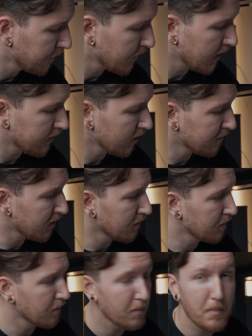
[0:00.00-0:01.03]
example
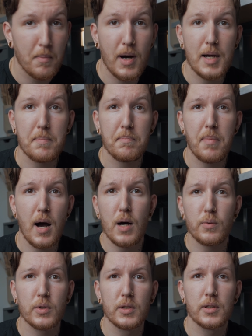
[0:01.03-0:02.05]
of my
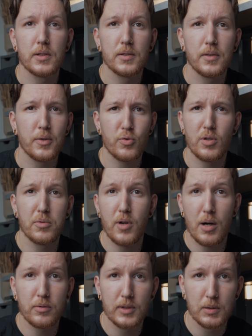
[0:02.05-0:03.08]
power strip or
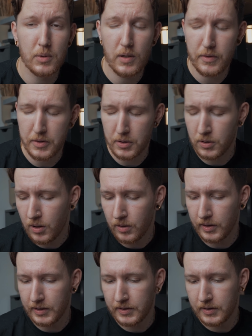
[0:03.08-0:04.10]
outlet, whatever you
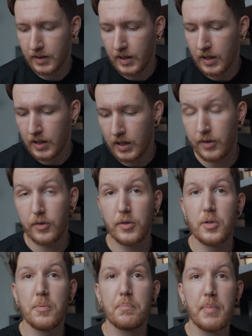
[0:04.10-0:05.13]
call it, it's
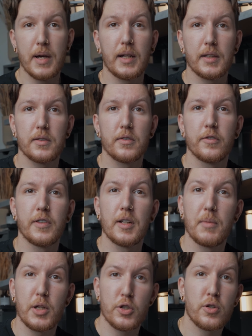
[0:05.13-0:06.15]
too big to fit in
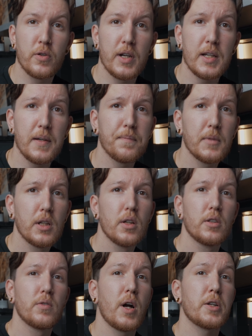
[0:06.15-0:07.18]
my tray.
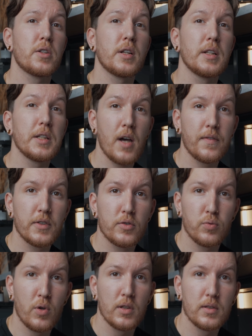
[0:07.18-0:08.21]
So I actually need to have
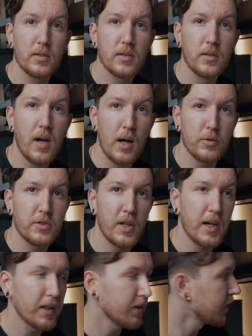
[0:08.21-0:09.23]
this one
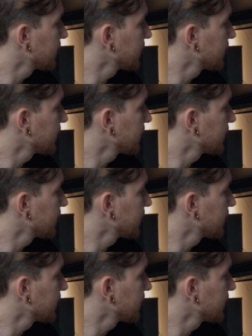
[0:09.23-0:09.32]
outside.